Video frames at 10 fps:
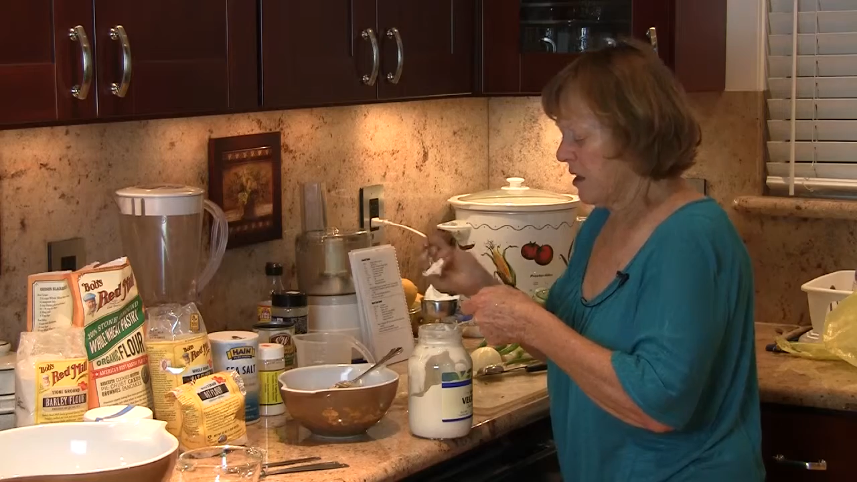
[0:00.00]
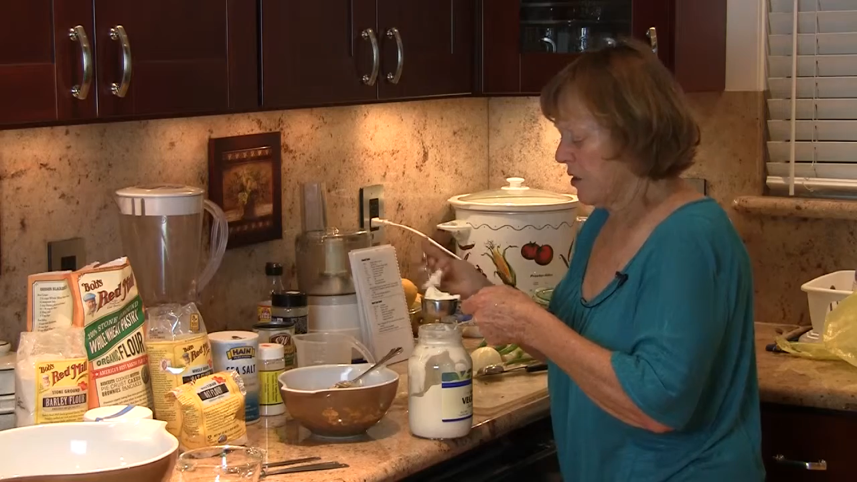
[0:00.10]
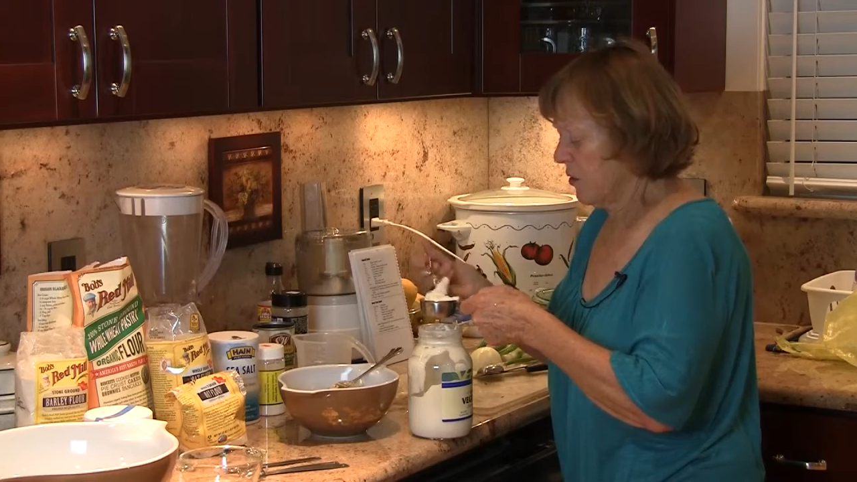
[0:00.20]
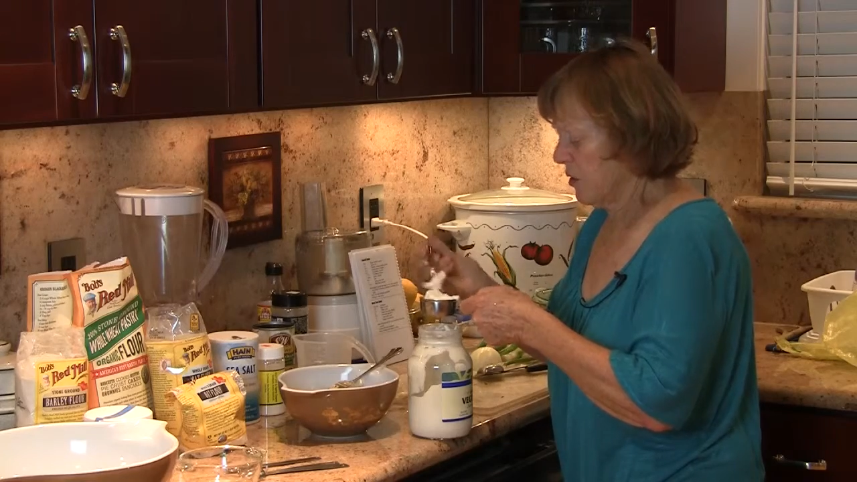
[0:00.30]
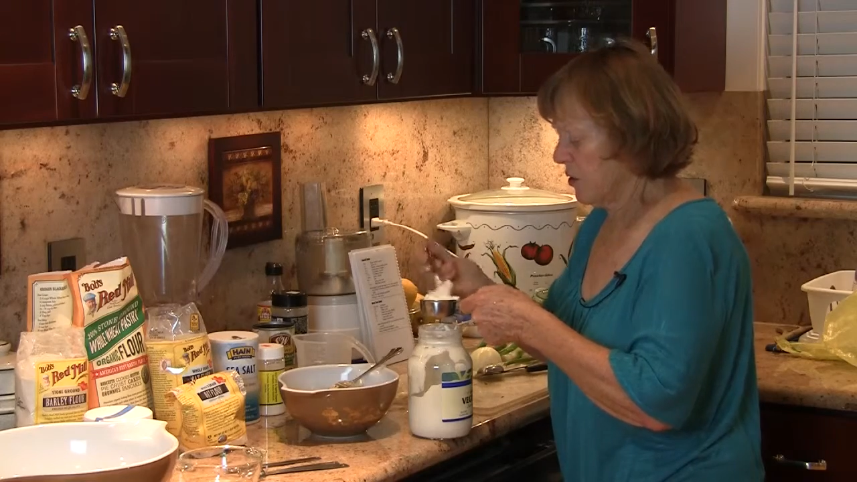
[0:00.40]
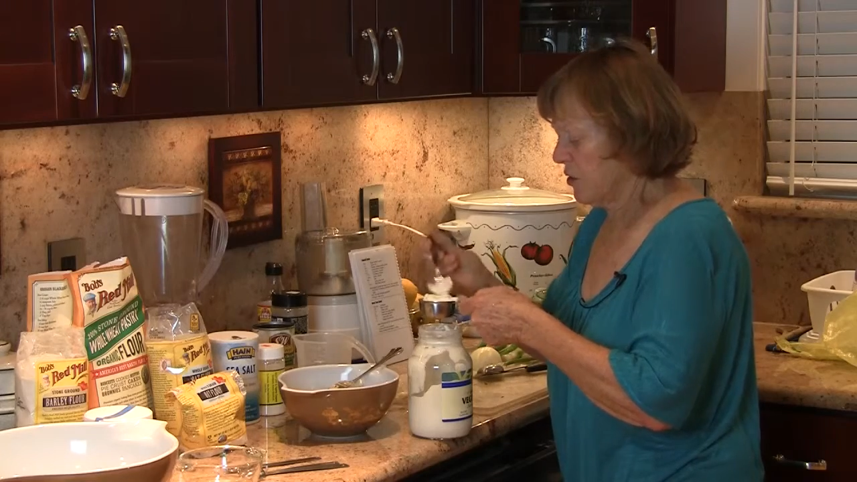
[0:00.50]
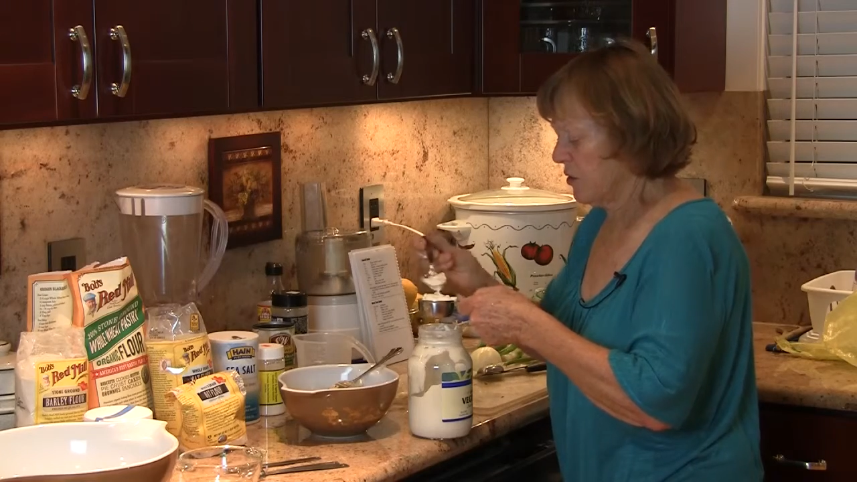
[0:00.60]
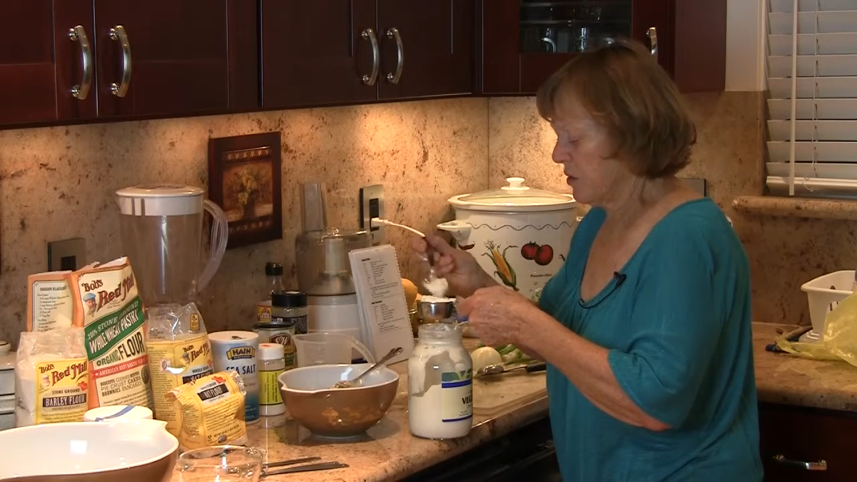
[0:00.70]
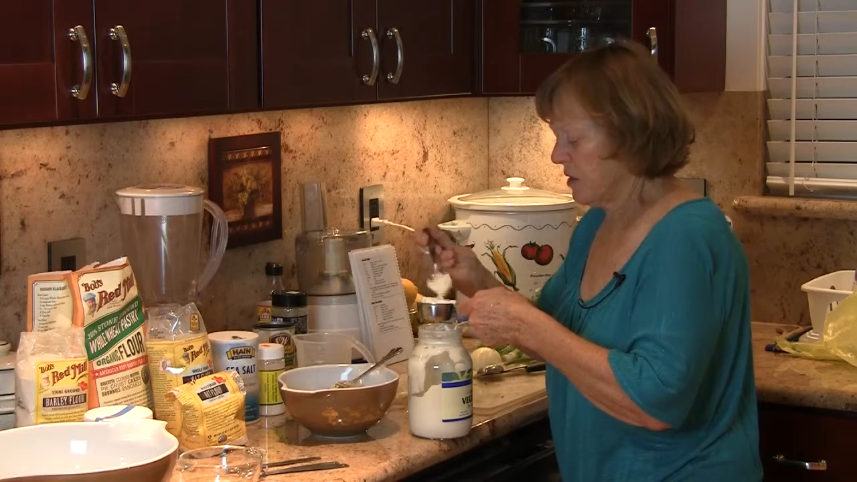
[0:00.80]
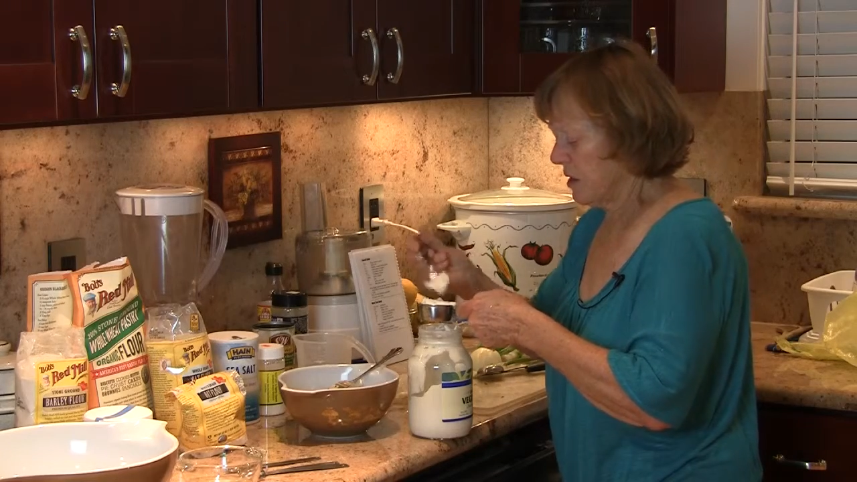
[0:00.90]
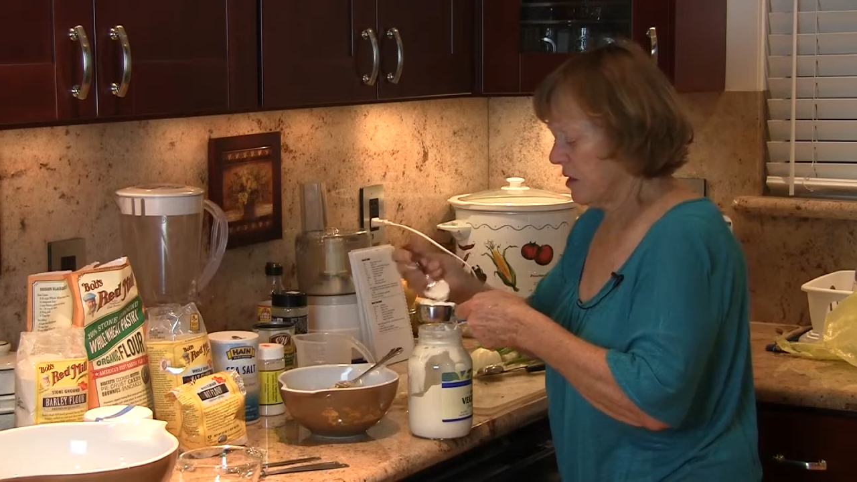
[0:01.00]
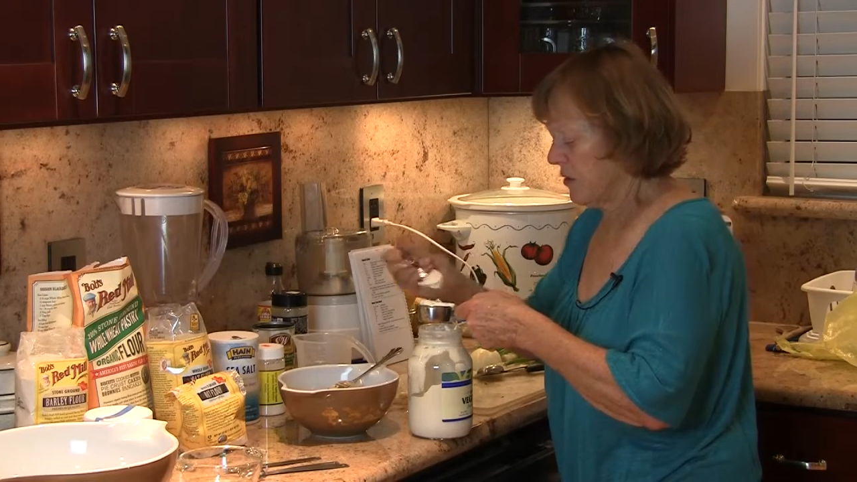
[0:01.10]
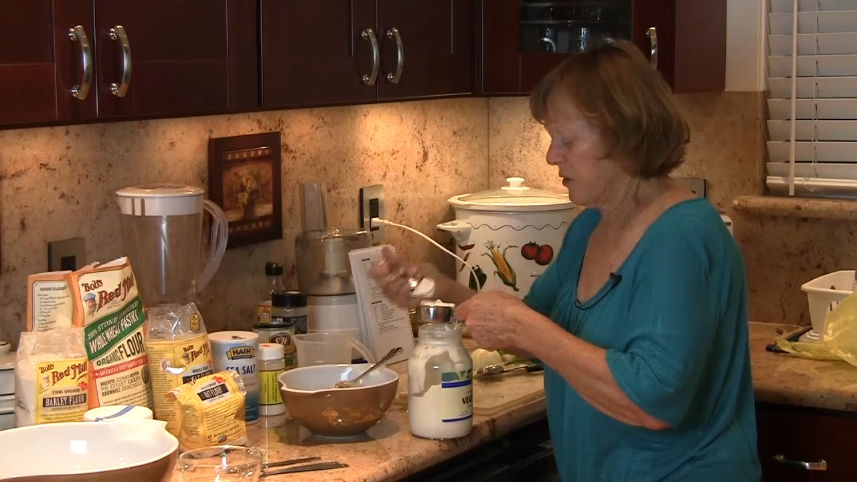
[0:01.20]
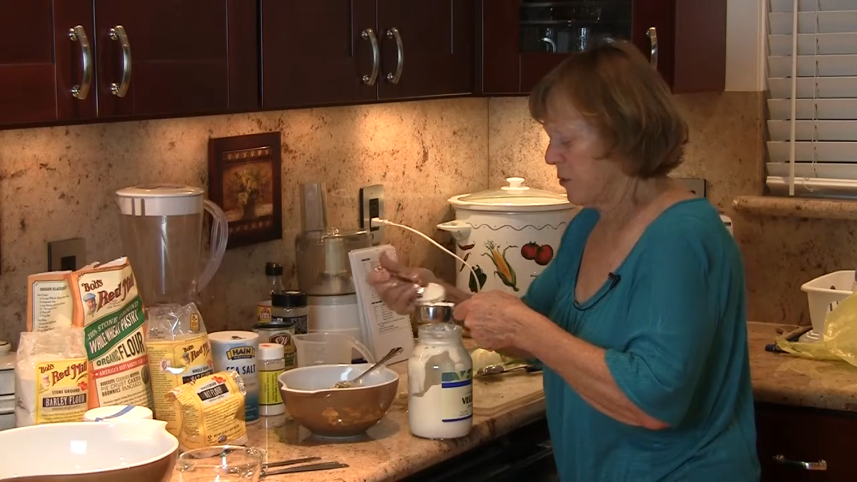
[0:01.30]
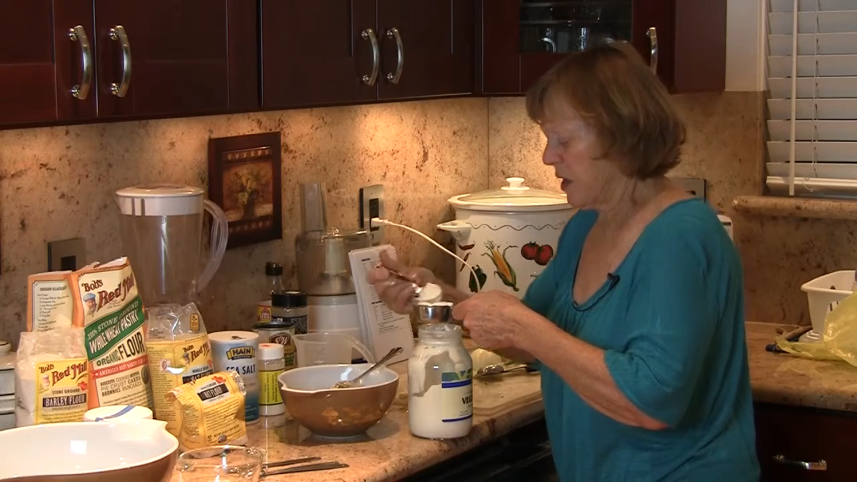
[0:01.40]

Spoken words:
you can choose a different